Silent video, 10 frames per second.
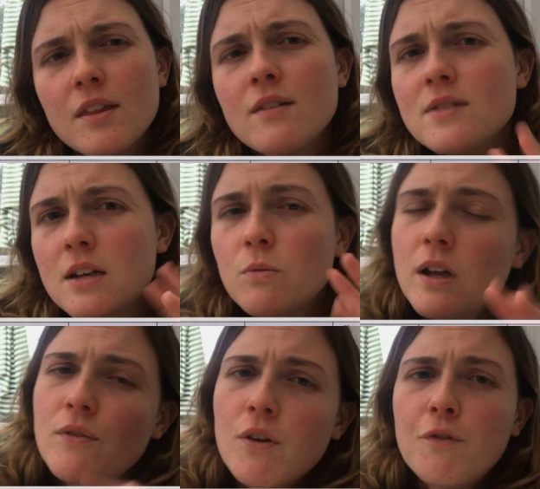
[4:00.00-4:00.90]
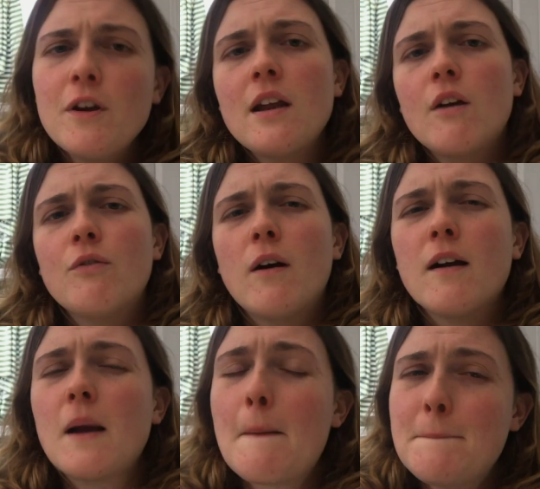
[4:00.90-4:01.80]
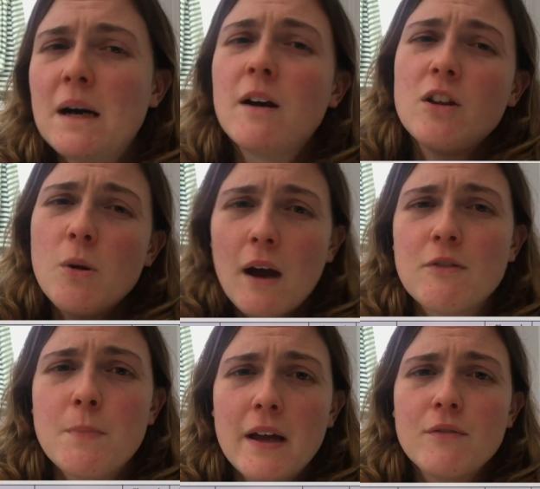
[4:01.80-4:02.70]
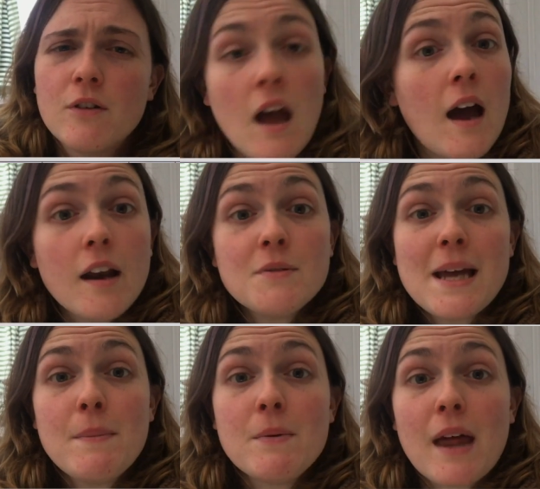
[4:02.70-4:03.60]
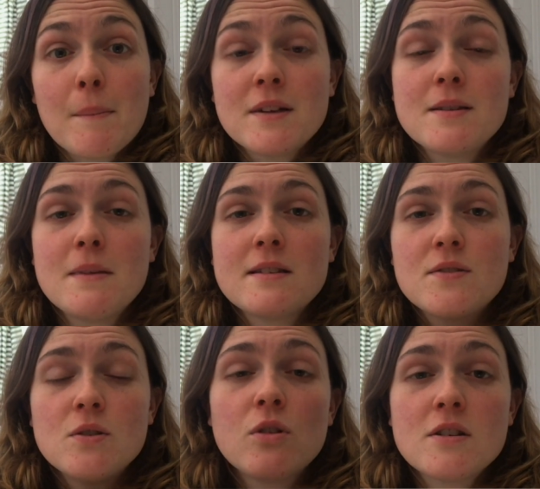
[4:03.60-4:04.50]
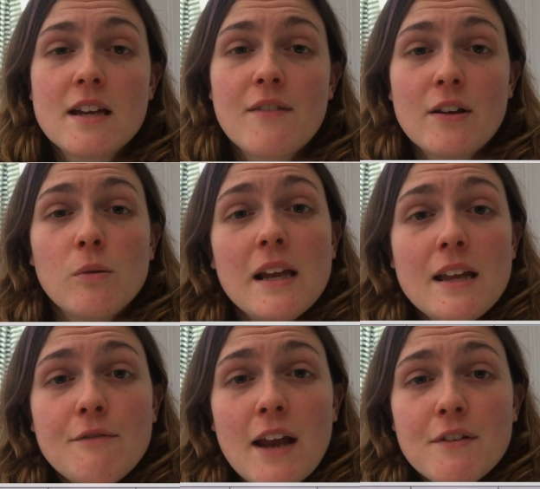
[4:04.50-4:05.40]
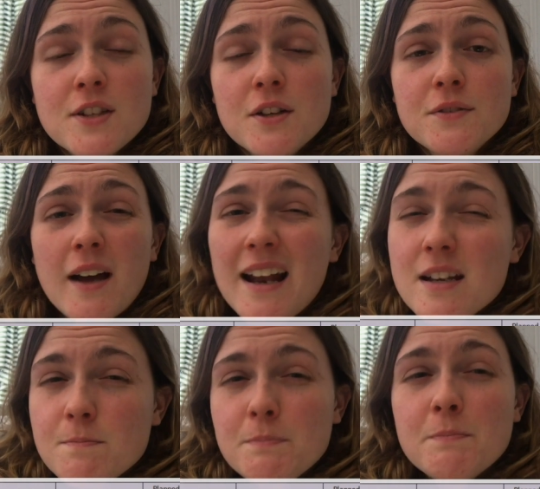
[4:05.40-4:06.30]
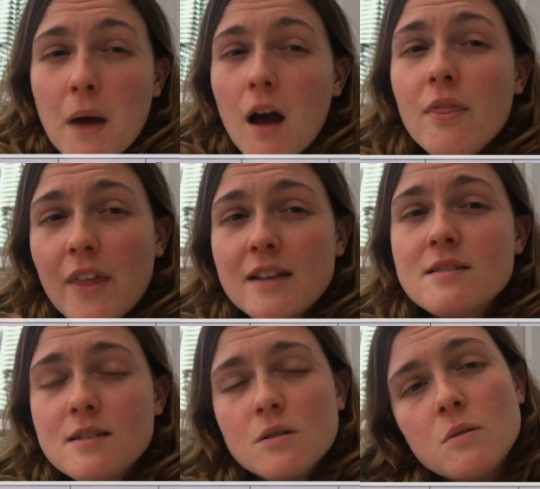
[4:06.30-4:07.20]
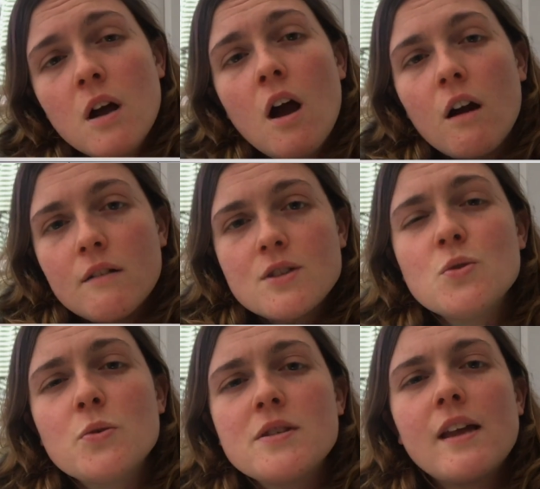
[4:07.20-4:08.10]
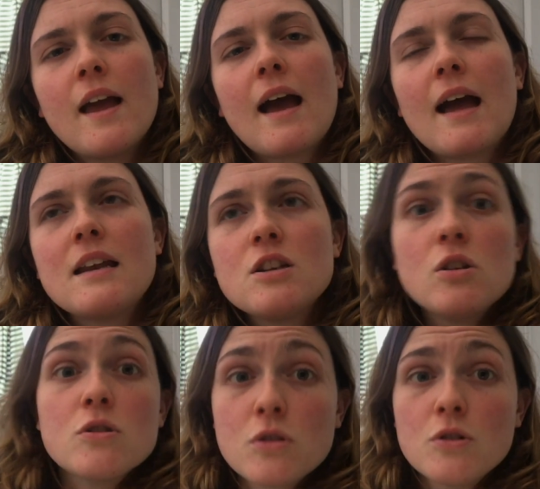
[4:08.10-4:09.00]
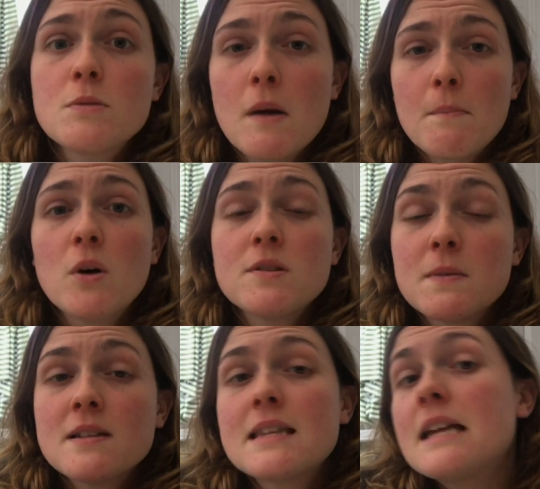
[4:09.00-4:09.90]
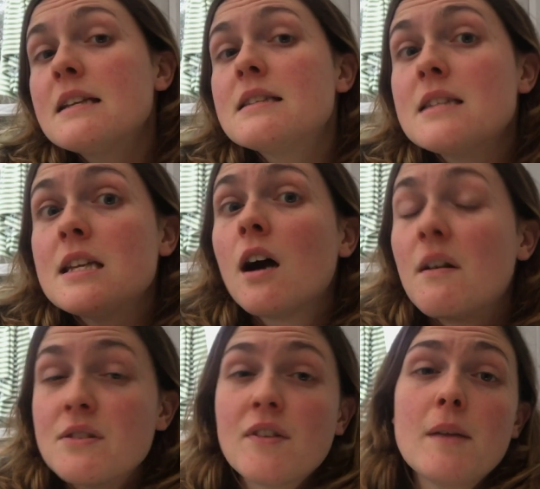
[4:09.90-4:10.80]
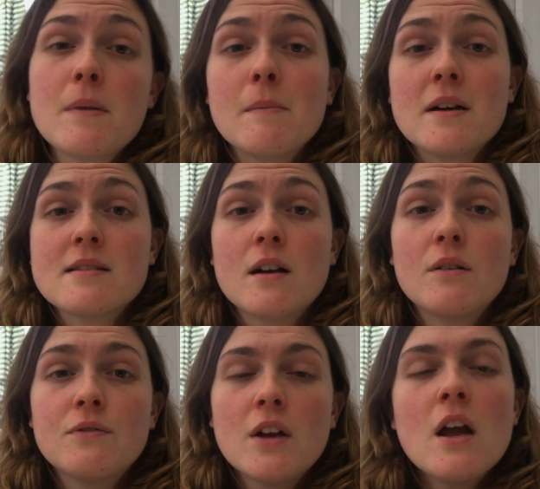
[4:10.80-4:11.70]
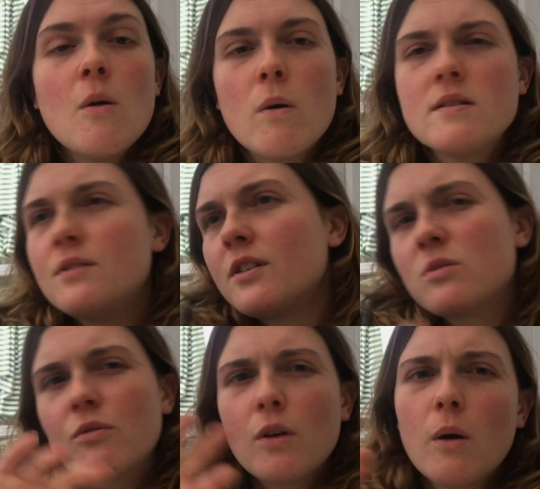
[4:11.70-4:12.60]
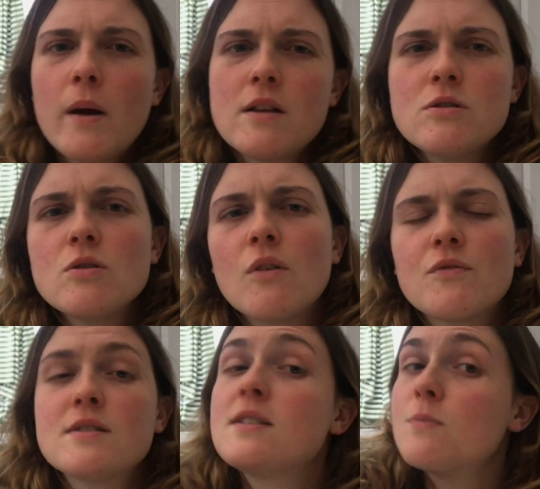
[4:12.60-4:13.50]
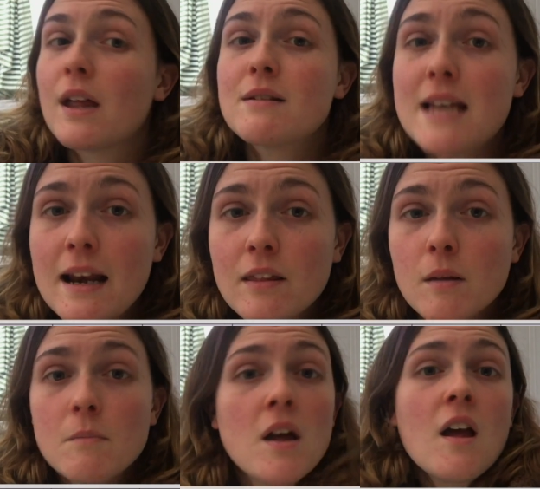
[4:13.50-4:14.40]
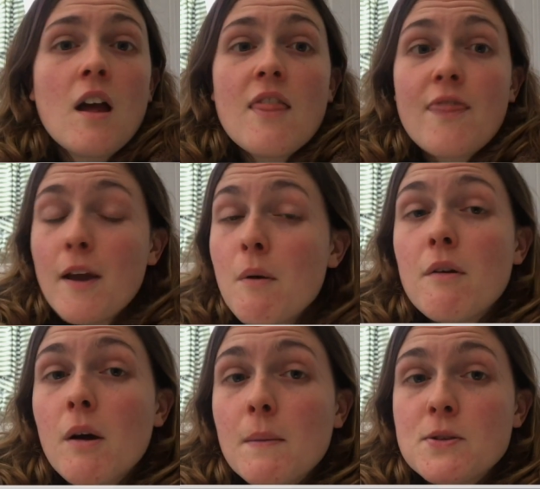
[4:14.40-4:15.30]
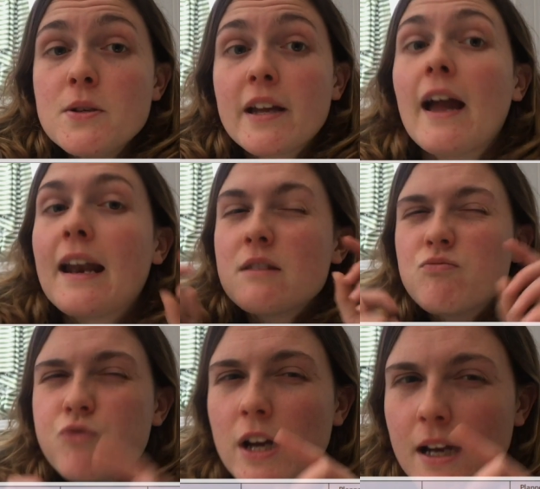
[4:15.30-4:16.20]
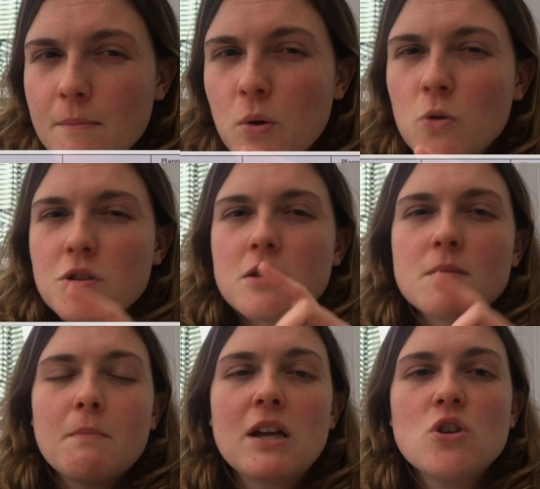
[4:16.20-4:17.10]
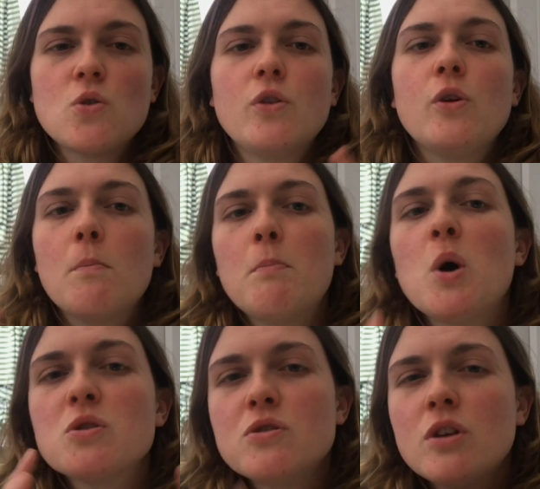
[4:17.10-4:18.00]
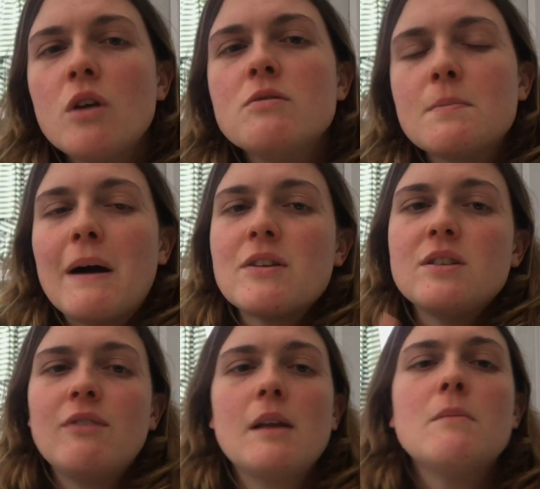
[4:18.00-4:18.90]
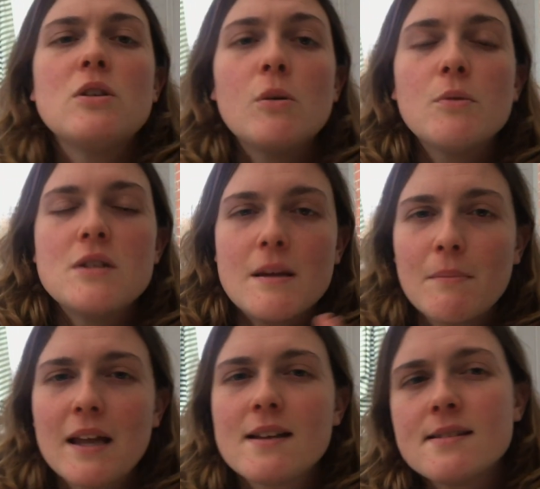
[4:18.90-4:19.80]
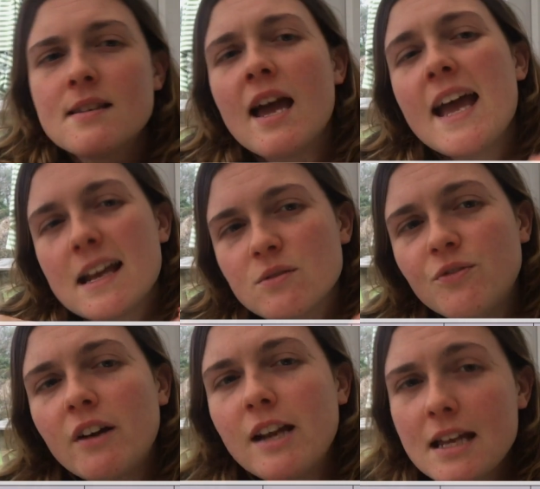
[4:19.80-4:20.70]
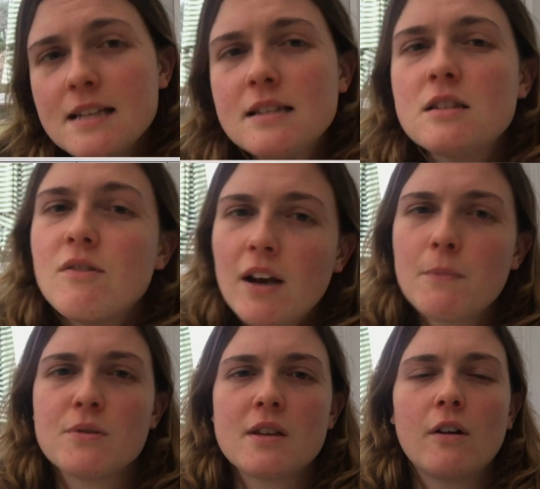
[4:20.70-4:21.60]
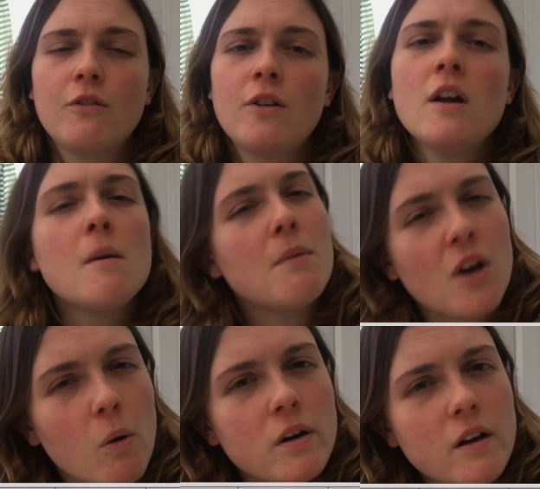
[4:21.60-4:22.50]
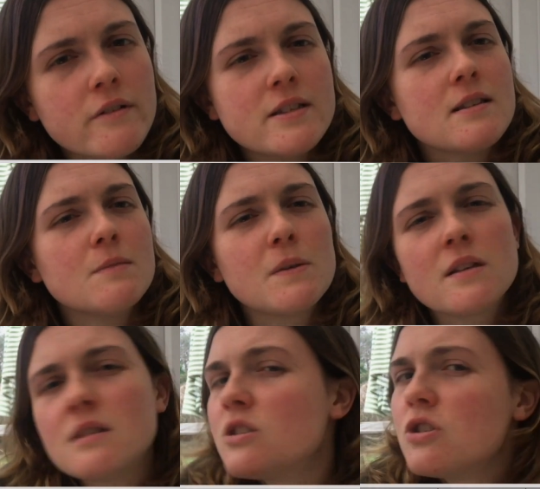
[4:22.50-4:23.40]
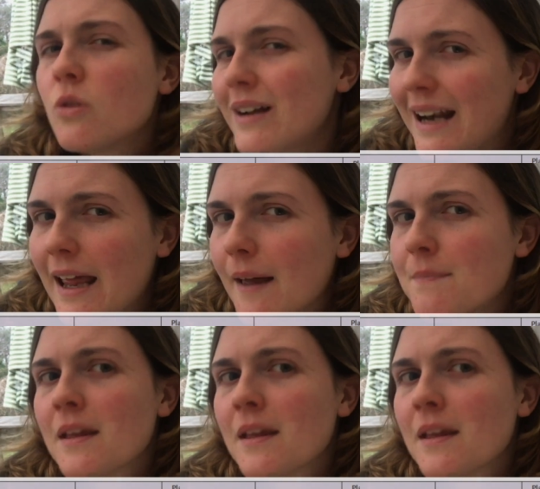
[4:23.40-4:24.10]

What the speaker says: they've said, we'll give you a free day off work, but you have to pay for it. And I was happy with that because it means I've still got a day of annual leave left over, but they still are endorsing it, and it looks good to my boss because they can see that I'm developing myself. Whereas if I sort of go away and do conferences without telling them, they won't know I'm doing it, and it's really important to make sure that your boss knows about the development you're putting in place. It's very easy to develop yourself, but no one notices because it's just not clear.